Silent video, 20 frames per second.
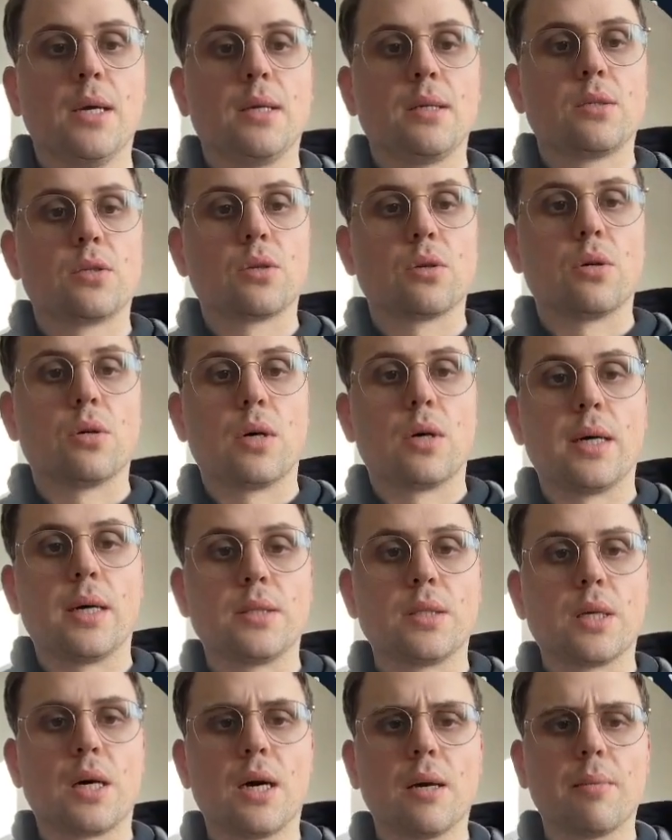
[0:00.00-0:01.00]
So I
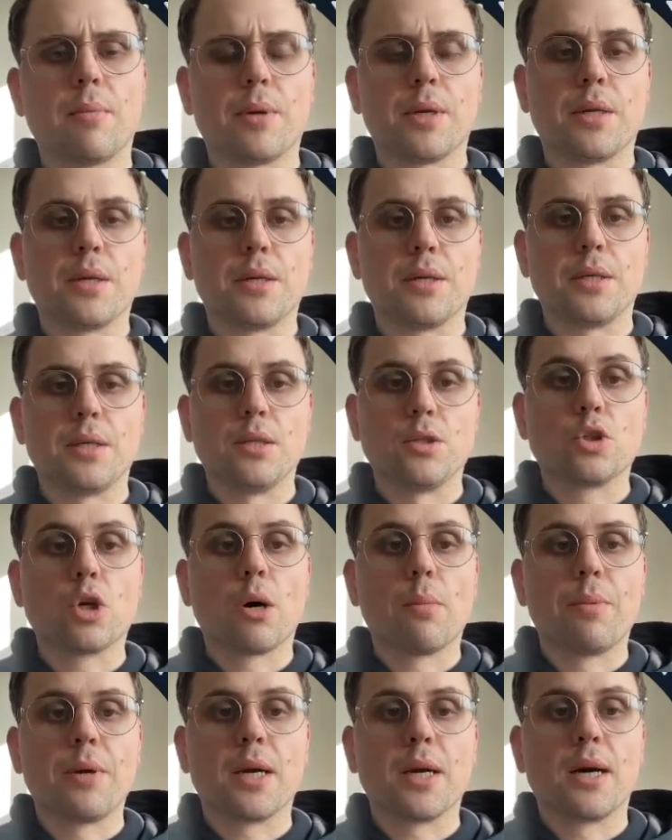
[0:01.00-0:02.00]
type in the
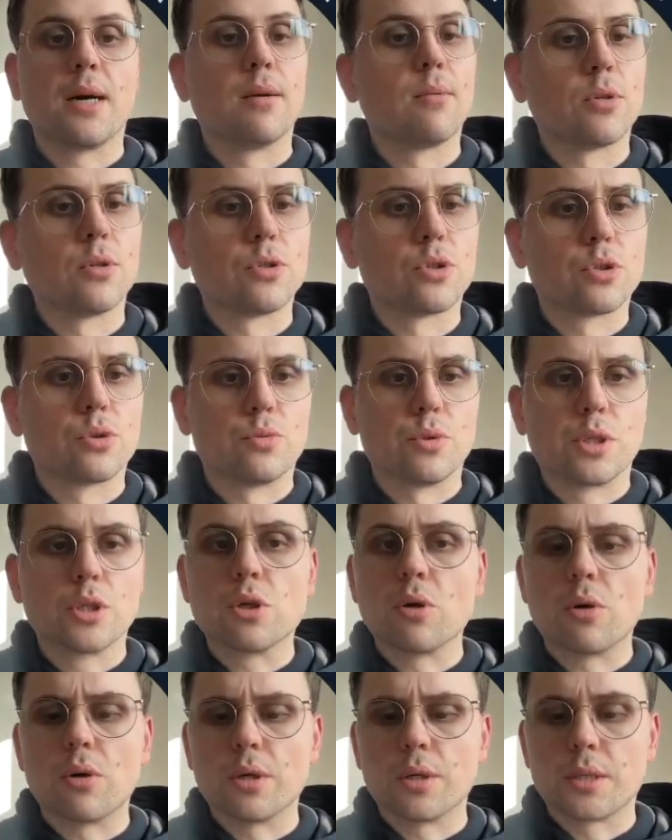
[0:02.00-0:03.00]
topic I want to
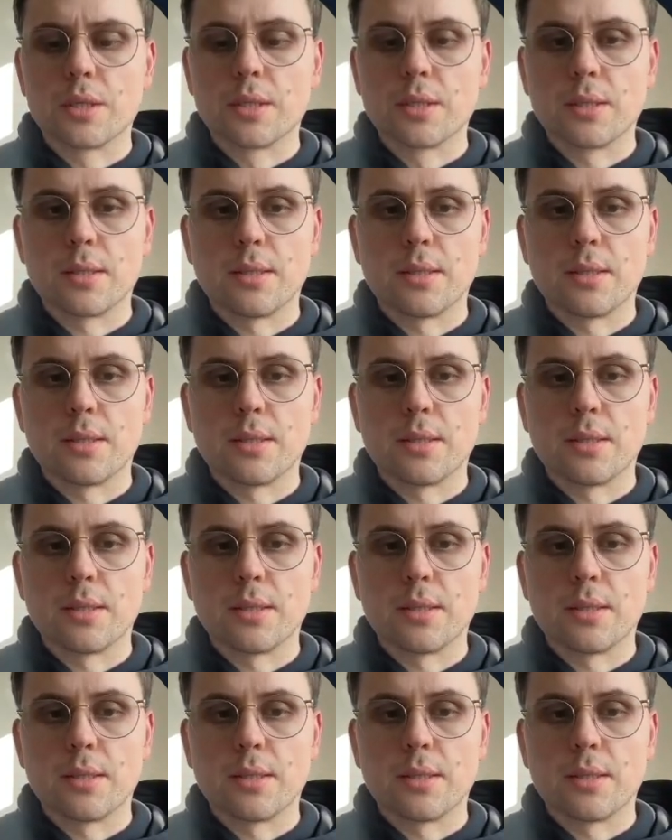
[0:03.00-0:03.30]
record,